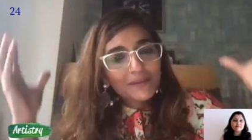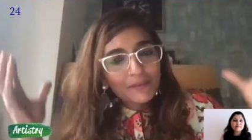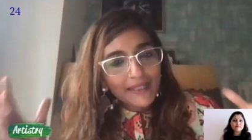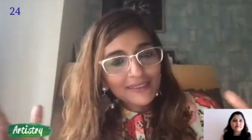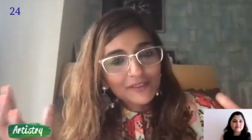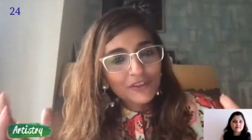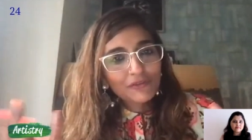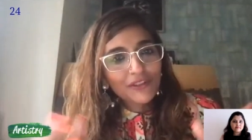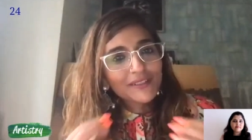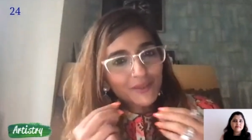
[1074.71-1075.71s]
a massive
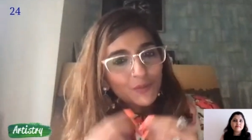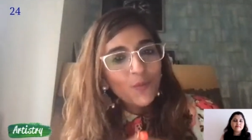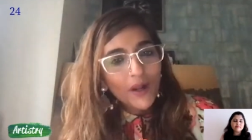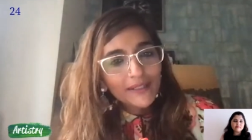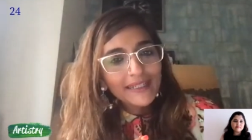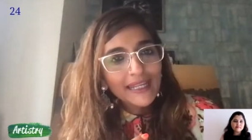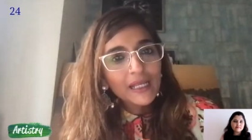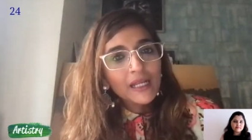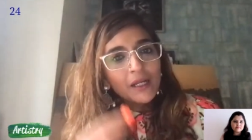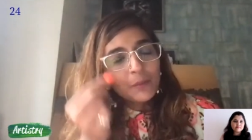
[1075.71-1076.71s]
difference in one
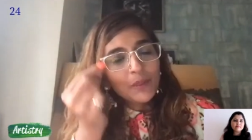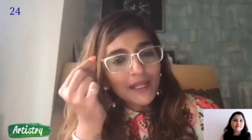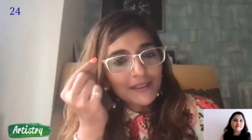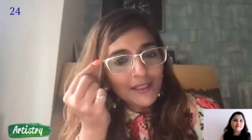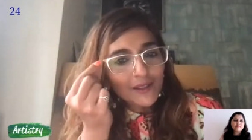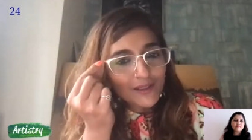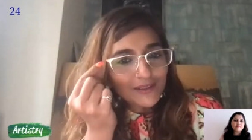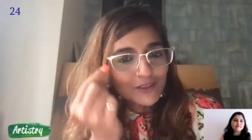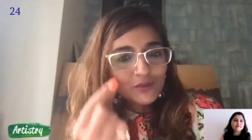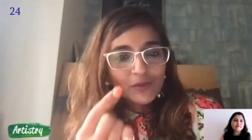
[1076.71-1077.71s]
day, but I think,
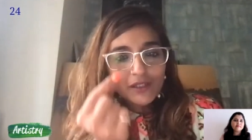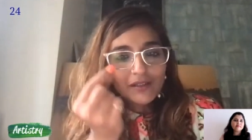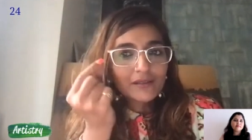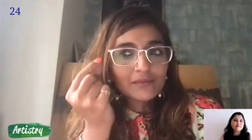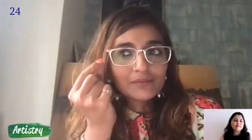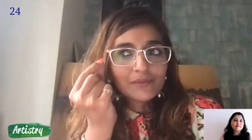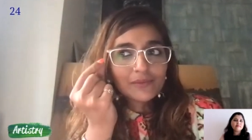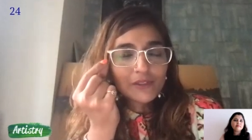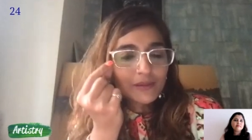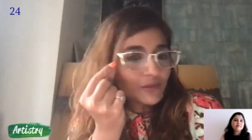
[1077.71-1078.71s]
uh,
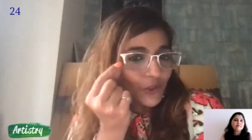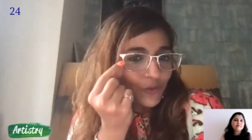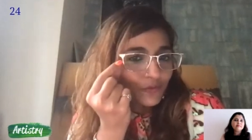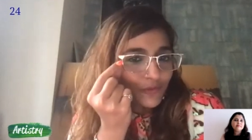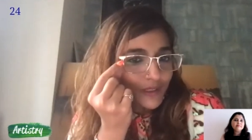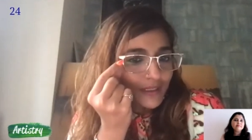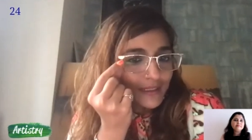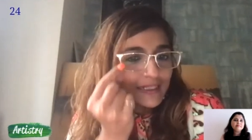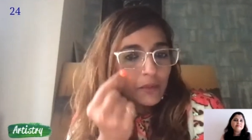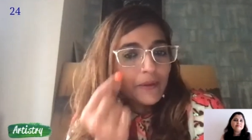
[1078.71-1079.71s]
you know, a
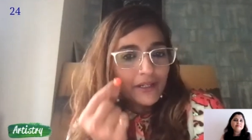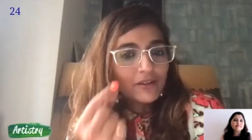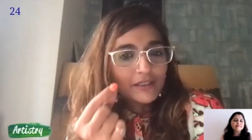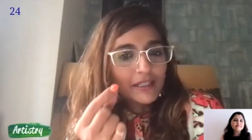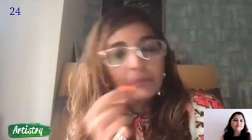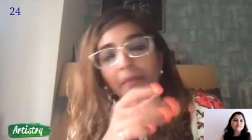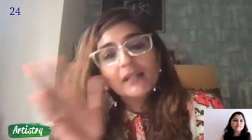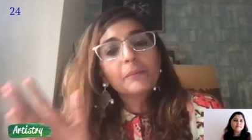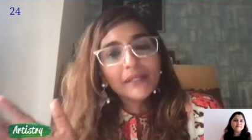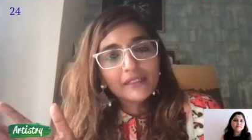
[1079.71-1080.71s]
little bit can
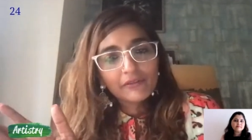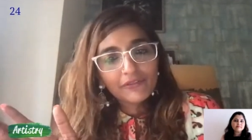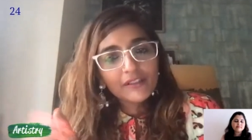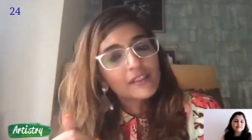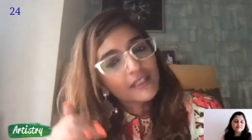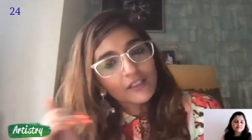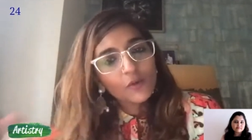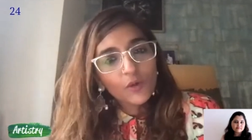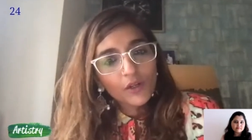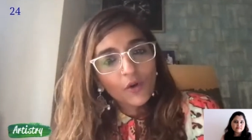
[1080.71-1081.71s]
make a big difference. It can
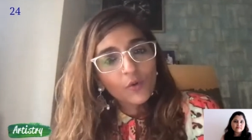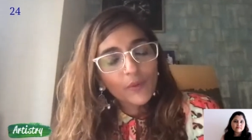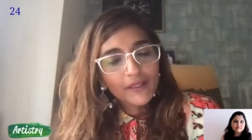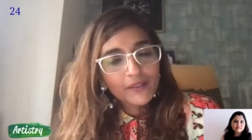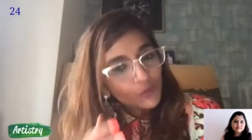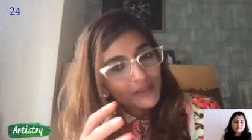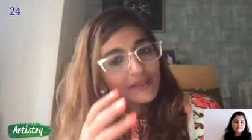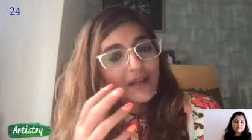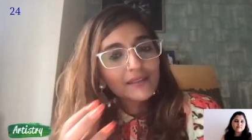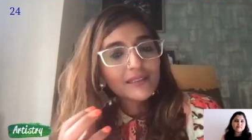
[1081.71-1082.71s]
go a long way. So we
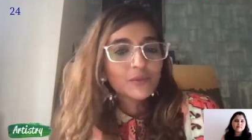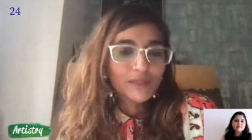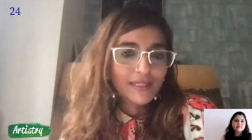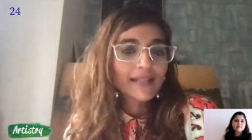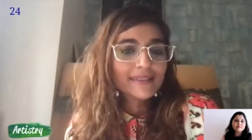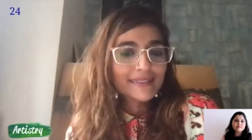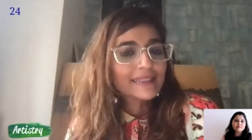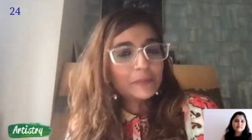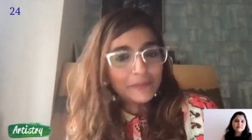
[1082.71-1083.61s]
started with that little